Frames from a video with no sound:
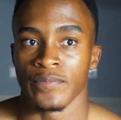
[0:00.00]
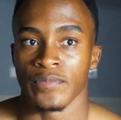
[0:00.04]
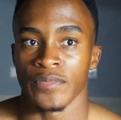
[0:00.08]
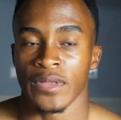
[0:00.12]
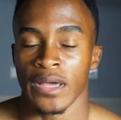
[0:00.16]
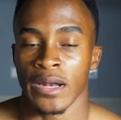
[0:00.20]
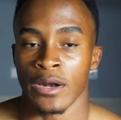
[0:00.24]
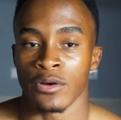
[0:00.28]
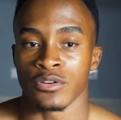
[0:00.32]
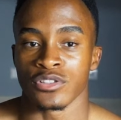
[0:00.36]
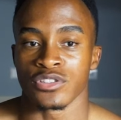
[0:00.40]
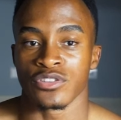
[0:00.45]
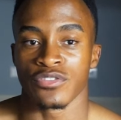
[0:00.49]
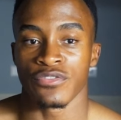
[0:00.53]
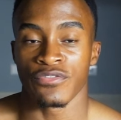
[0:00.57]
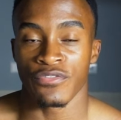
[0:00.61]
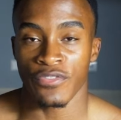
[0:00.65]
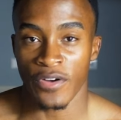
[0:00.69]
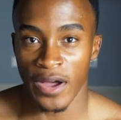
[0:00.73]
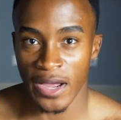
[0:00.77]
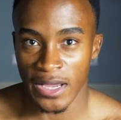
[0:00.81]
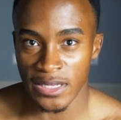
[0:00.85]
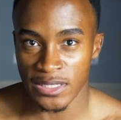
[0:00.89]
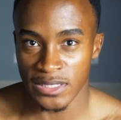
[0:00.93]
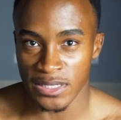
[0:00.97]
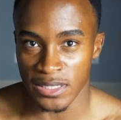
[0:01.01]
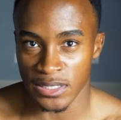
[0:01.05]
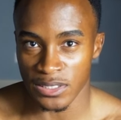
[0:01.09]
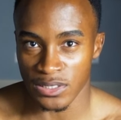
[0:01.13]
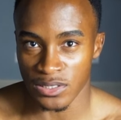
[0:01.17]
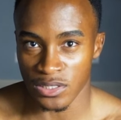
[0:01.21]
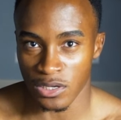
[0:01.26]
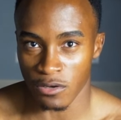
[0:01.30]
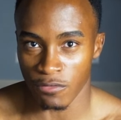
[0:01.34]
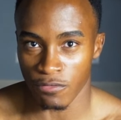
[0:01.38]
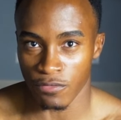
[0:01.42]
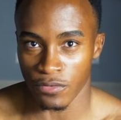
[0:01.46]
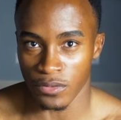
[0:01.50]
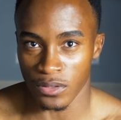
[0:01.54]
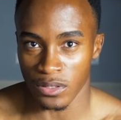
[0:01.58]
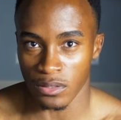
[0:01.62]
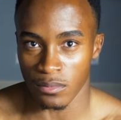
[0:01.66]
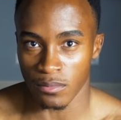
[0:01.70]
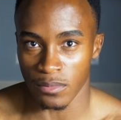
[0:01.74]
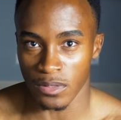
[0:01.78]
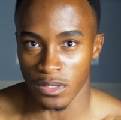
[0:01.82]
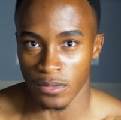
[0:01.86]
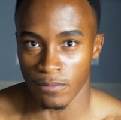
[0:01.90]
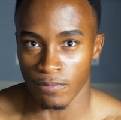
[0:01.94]
And I was fighting stuff
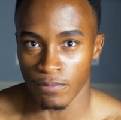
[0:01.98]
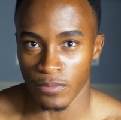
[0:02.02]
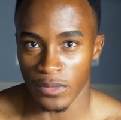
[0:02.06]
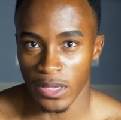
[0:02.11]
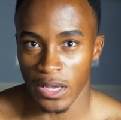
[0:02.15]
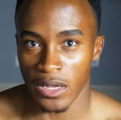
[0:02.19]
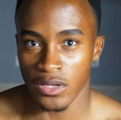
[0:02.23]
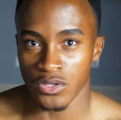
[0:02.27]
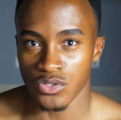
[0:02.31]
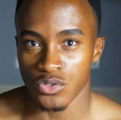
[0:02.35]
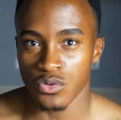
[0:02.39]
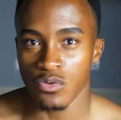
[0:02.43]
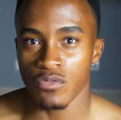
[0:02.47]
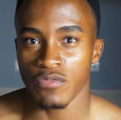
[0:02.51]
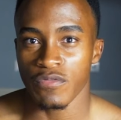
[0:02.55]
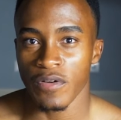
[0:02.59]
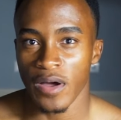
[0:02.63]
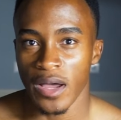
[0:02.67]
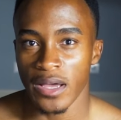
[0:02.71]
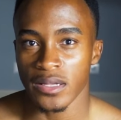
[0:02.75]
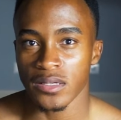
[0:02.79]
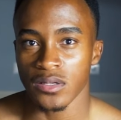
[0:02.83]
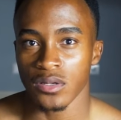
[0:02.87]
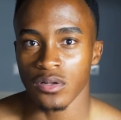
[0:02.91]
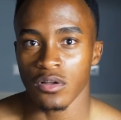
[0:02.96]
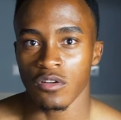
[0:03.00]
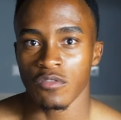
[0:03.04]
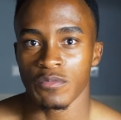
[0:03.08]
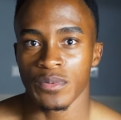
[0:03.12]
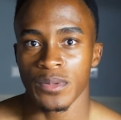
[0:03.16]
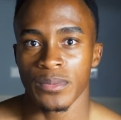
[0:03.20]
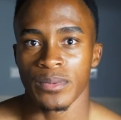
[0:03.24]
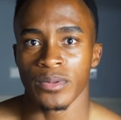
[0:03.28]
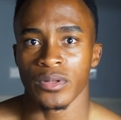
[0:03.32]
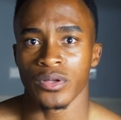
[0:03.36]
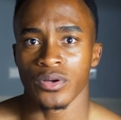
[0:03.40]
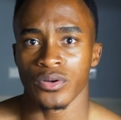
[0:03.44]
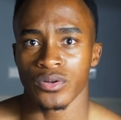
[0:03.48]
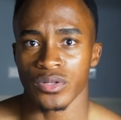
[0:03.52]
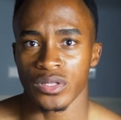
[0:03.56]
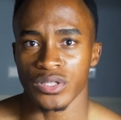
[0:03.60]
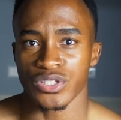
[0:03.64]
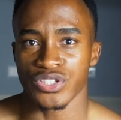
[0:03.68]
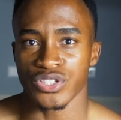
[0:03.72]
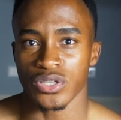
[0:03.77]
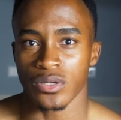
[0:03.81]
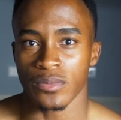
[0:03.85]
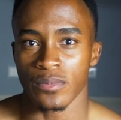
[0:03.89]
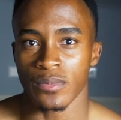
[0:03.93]
within me. And you find a lot of people that go to the
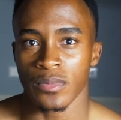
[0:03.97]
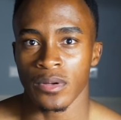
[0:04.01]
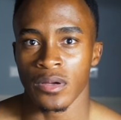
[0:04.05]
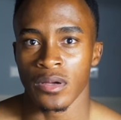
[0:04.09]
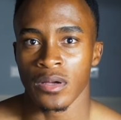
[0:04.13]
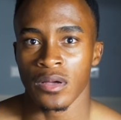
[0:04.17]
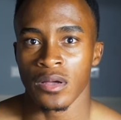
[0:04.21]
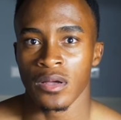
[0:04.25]
gym